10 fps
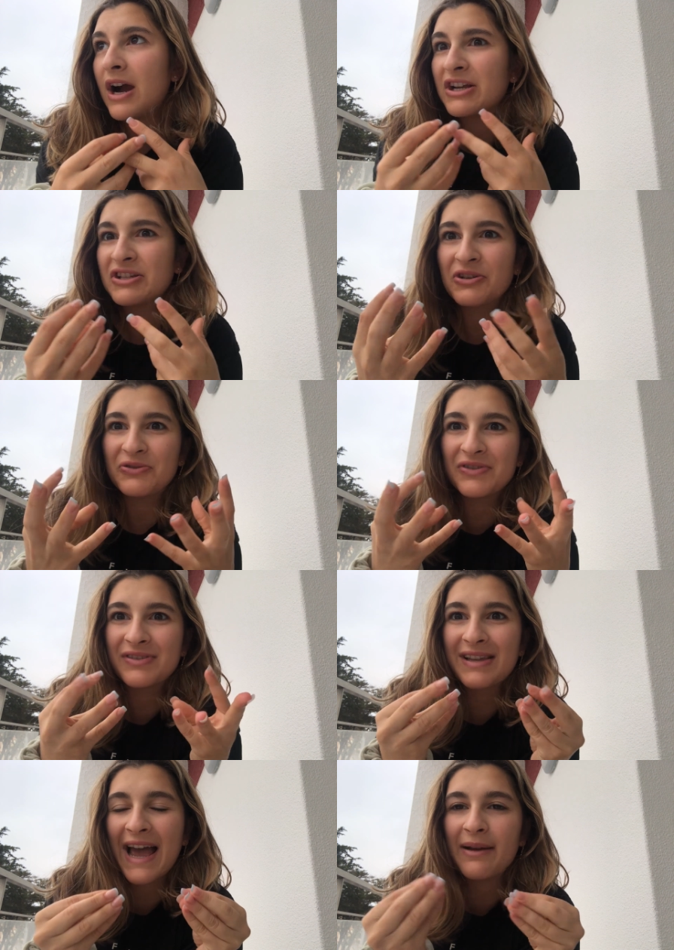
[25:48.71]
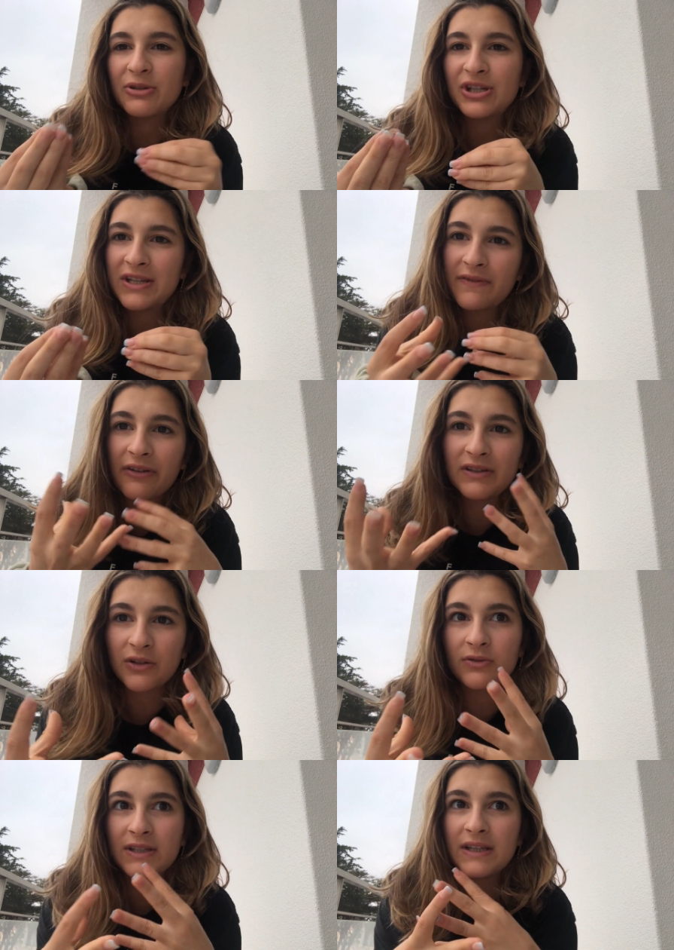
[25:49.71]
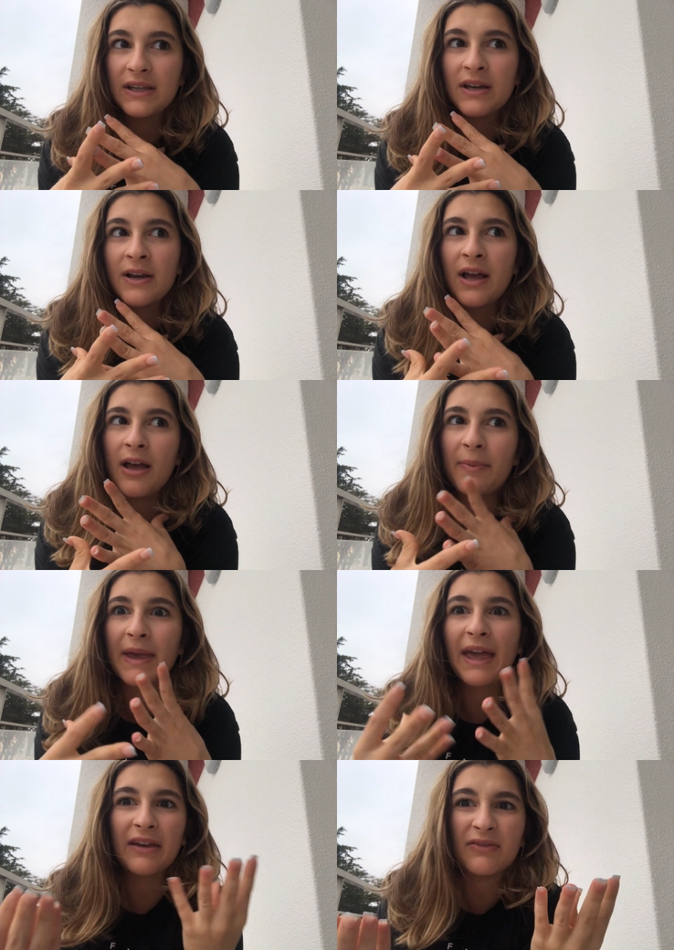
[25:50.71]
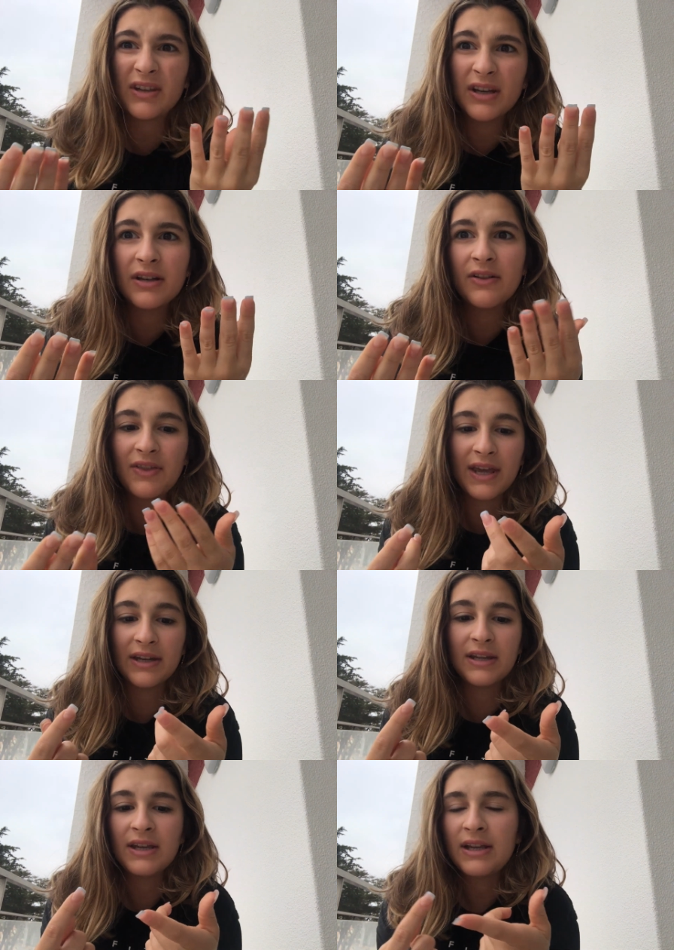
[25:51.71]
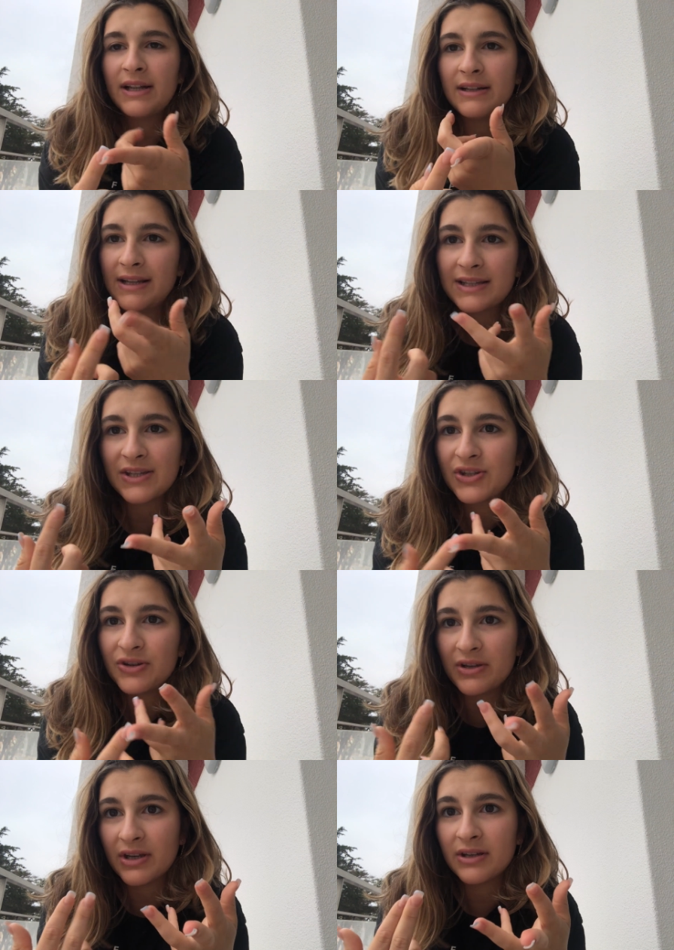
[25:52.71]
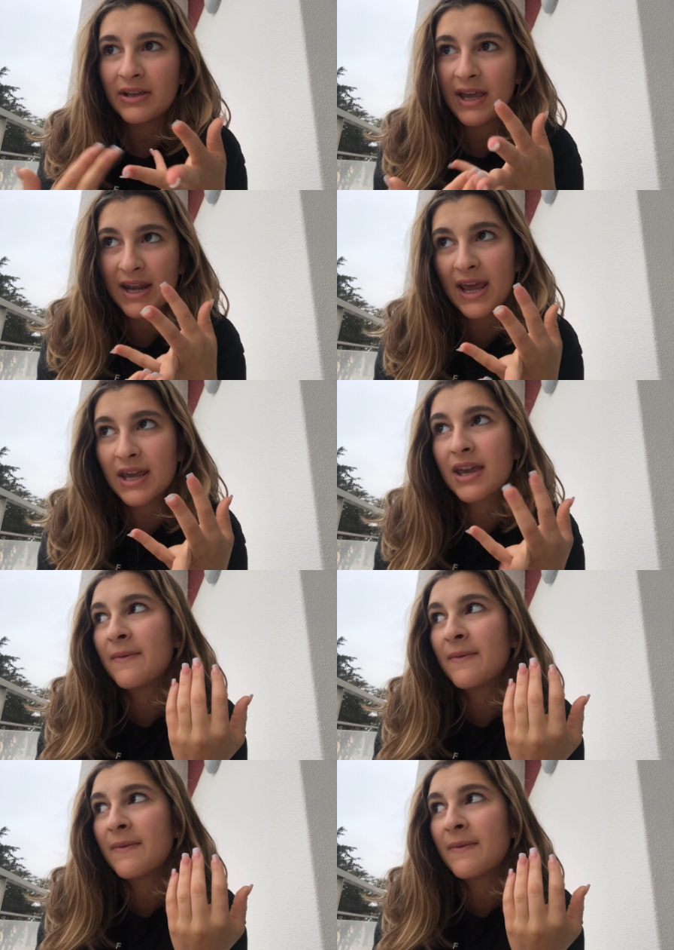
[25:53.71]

I don't know, just ham and cheese, very salty, a bit heavier than lettuce, tuna and egg.